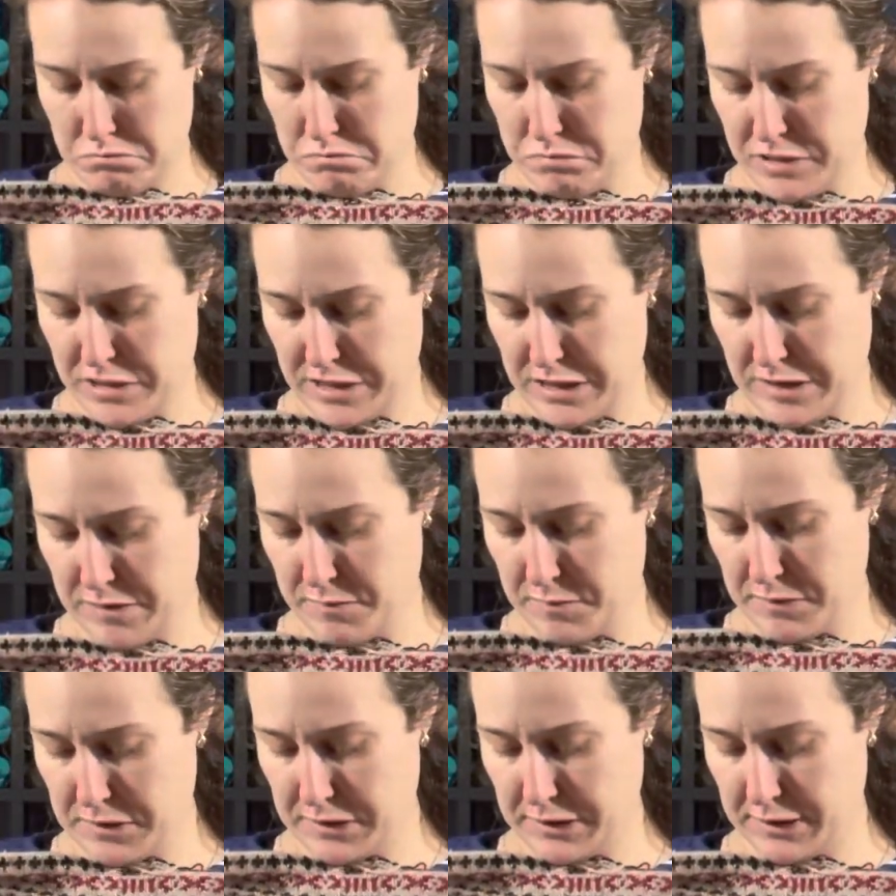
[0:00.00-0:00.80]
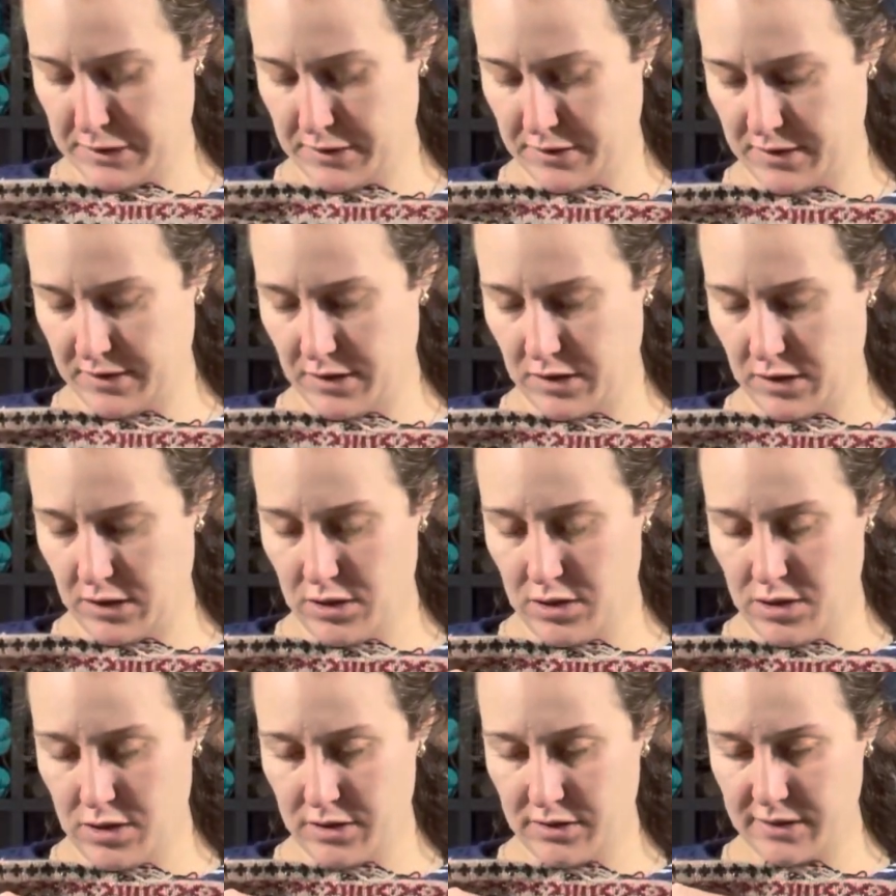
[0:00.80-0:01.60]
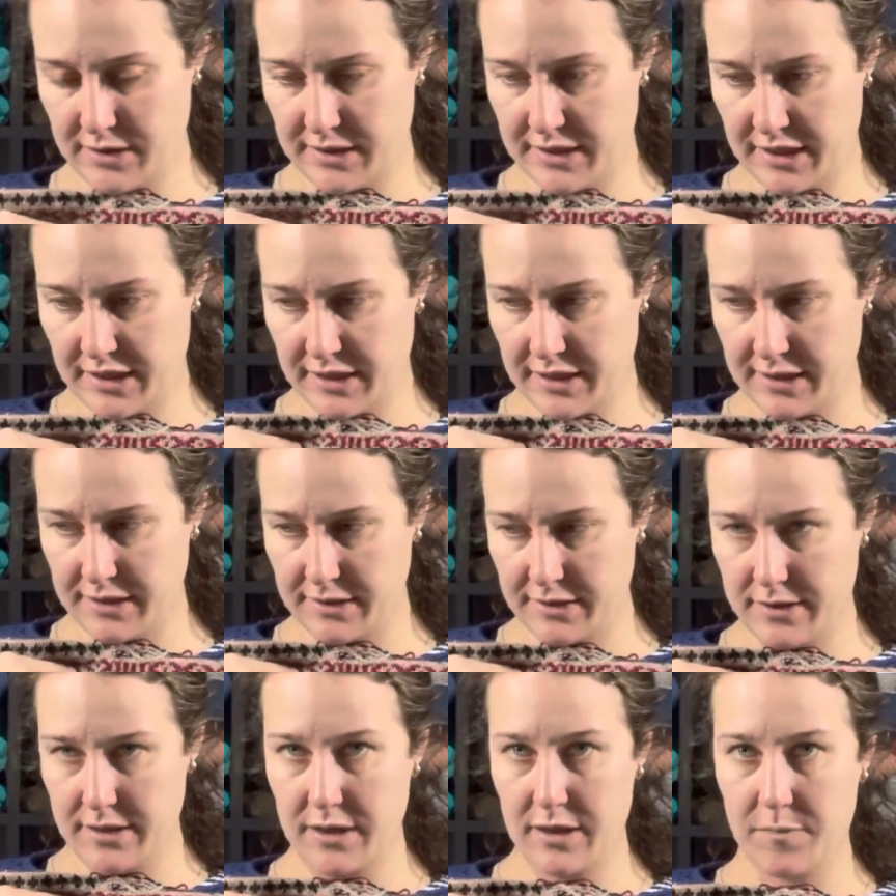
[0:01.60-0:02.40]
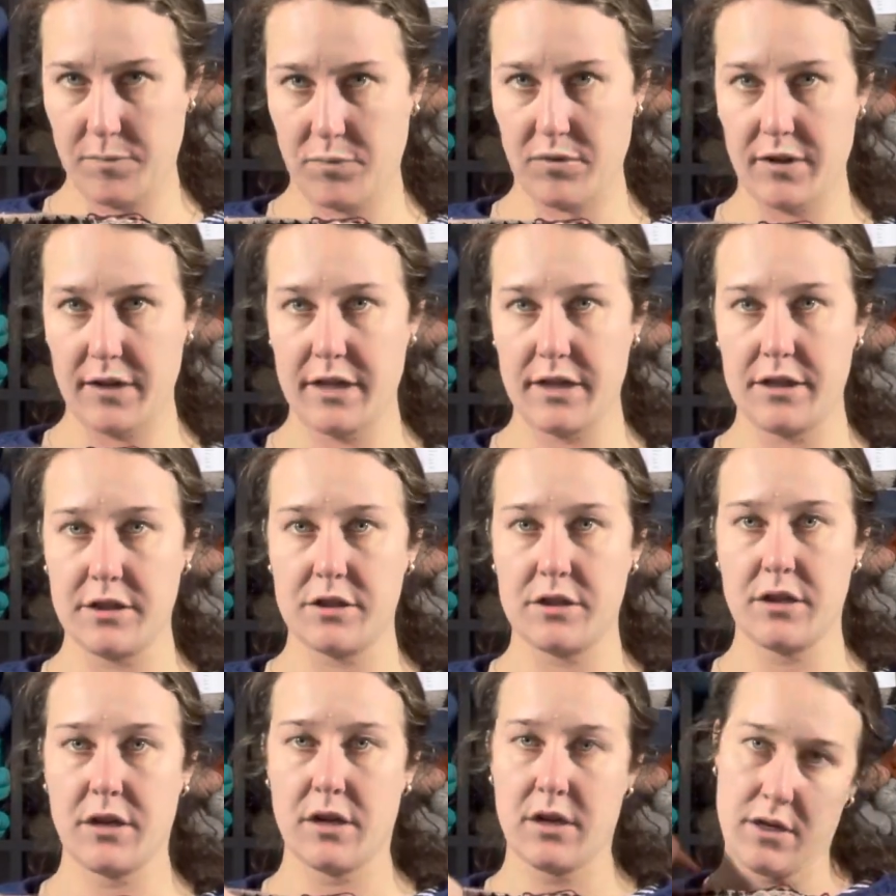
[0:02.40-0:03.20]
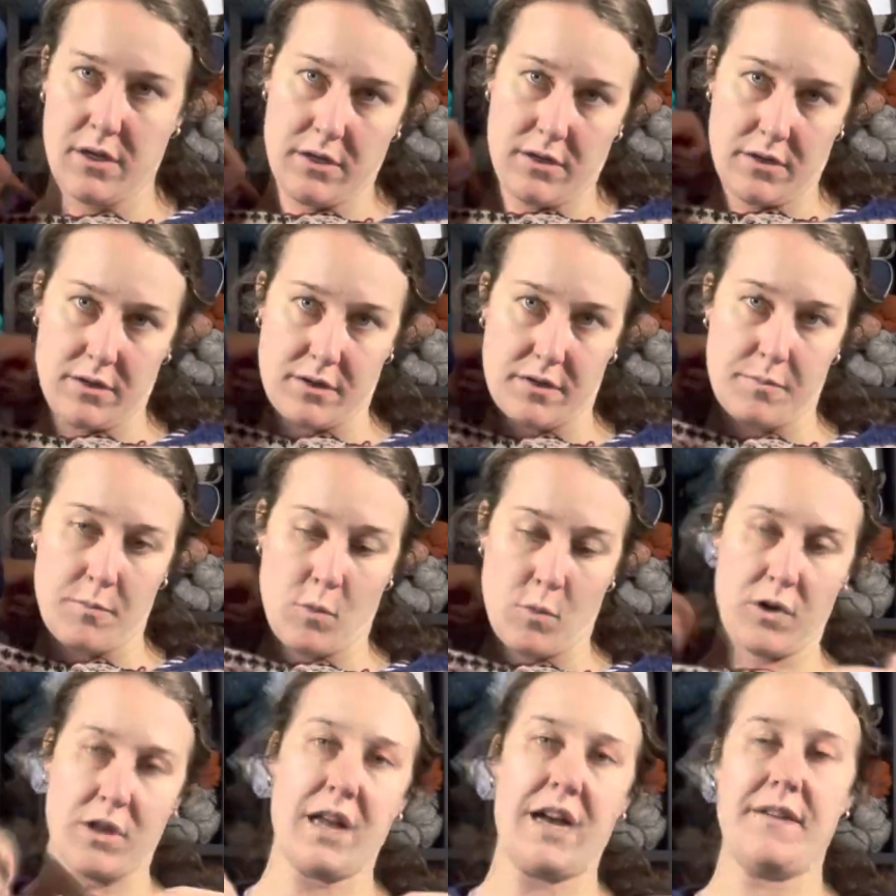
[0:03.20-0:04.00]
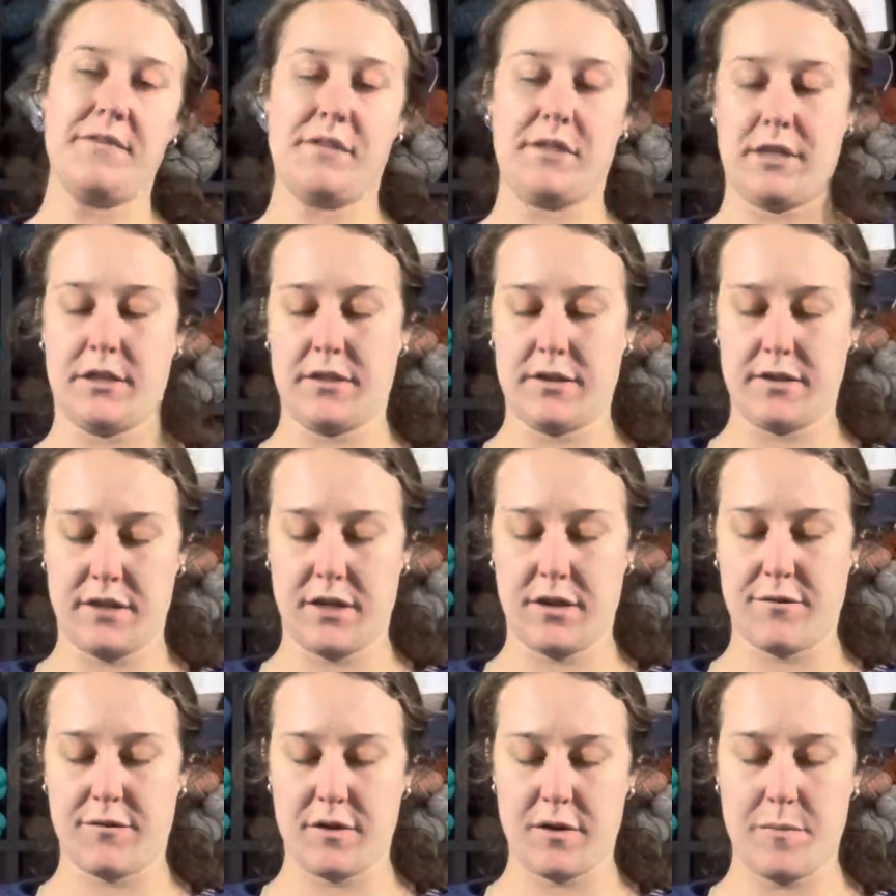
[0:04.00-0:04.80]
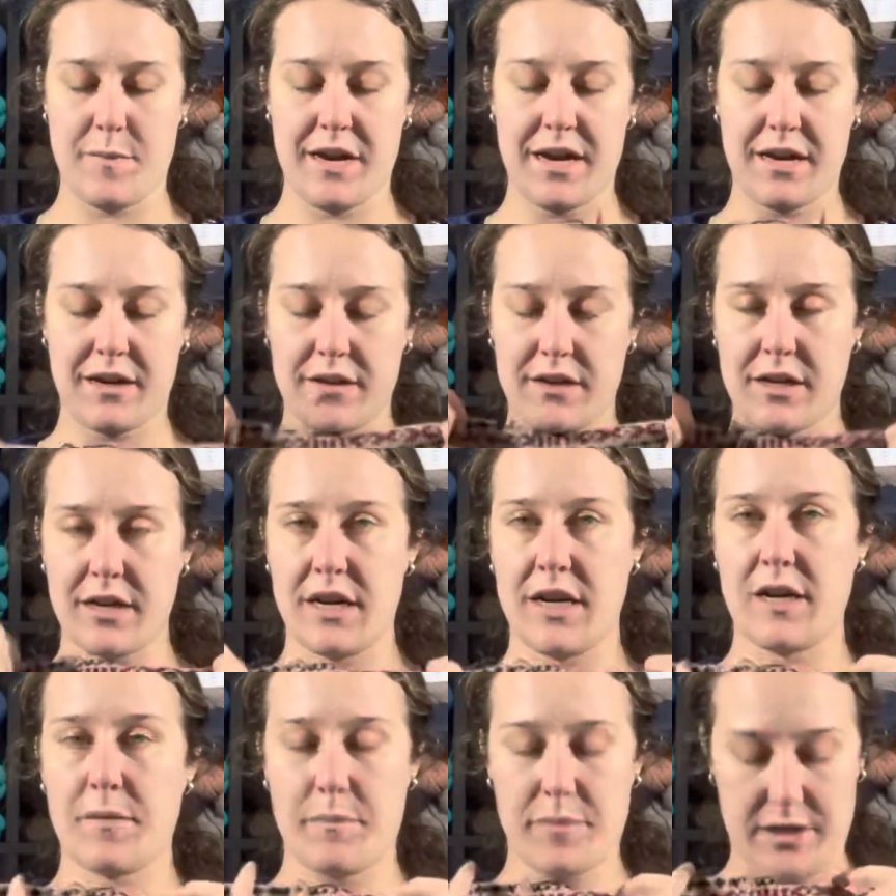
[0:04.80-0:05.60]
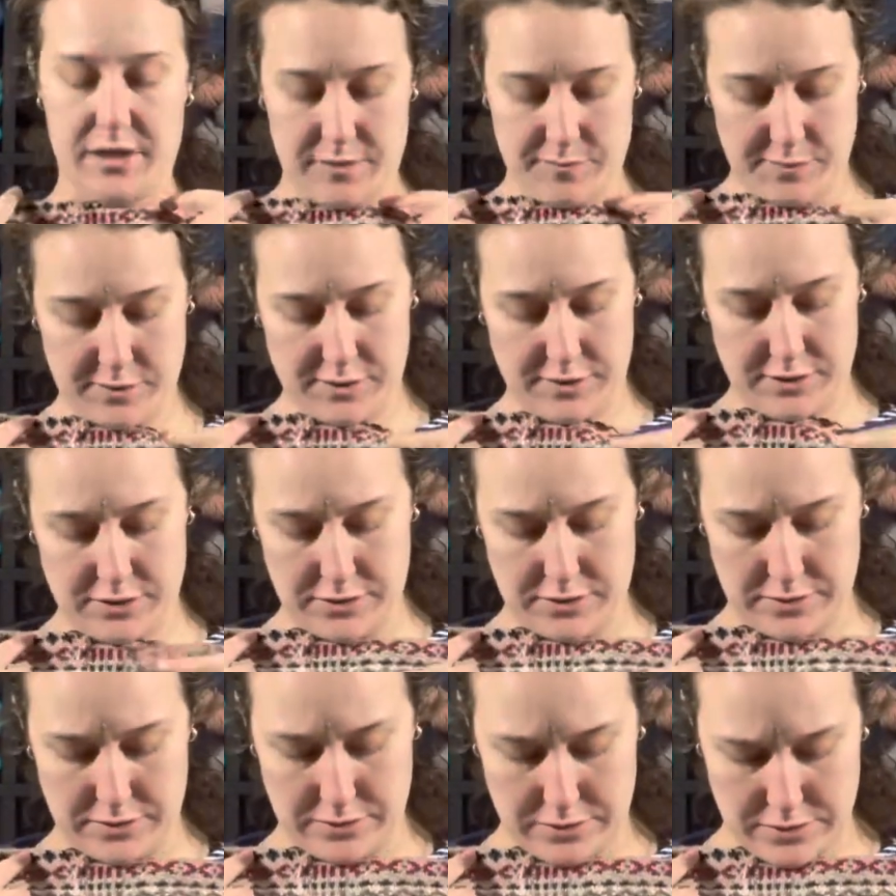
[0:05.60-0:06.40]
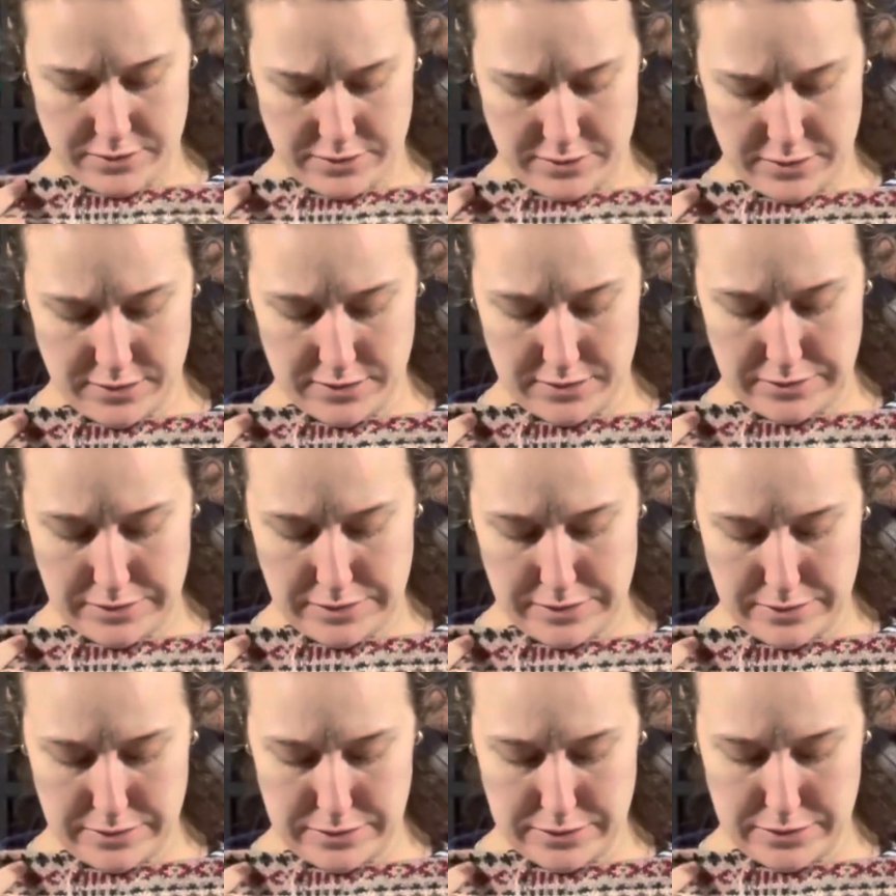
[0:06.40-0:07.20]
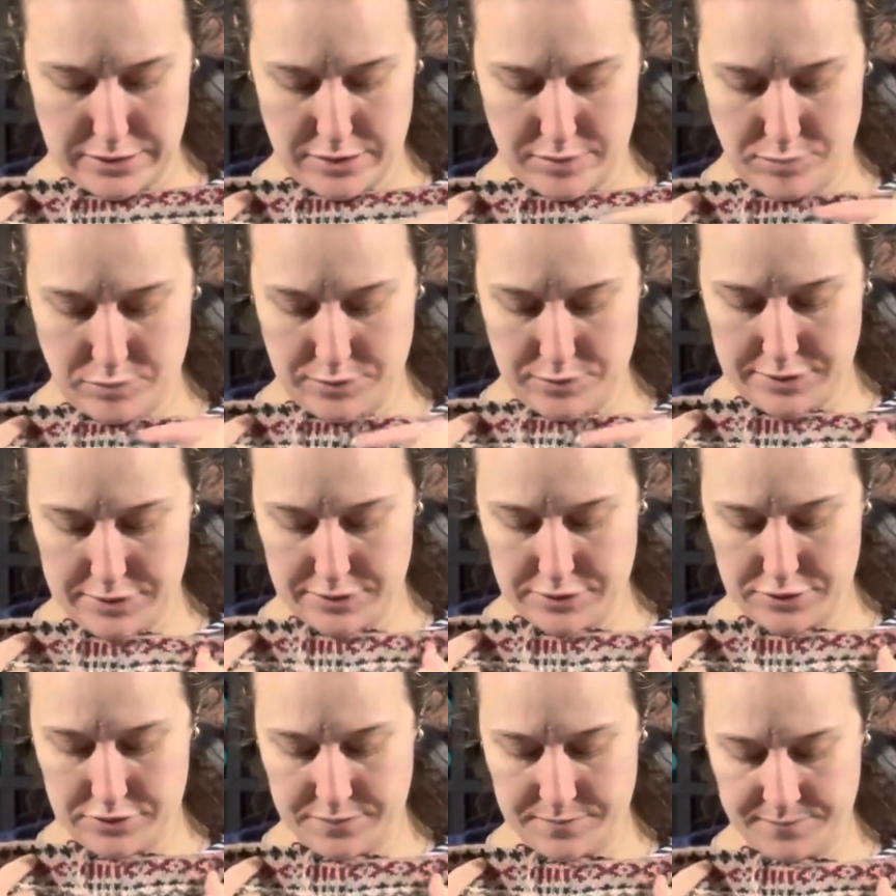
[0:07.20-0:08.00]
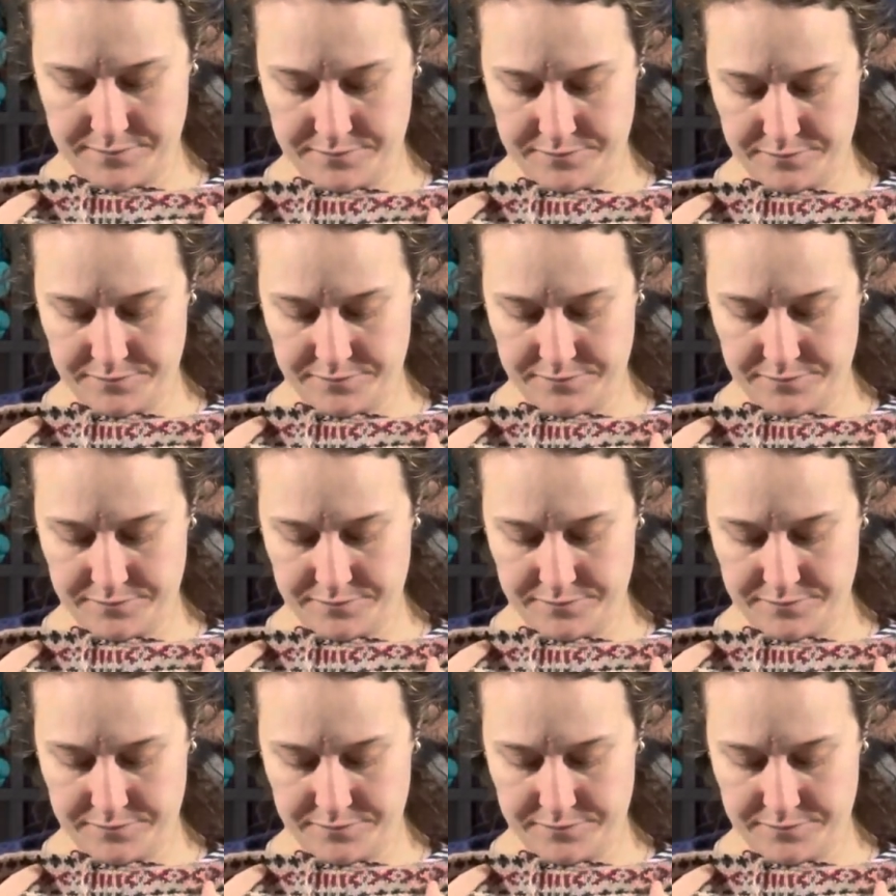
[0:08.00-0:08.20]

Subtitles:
pick up the stitches along the side of that steek bridge. There's more live stitches here for the back of the neck, pick up the stitches along this side of the steek bridge,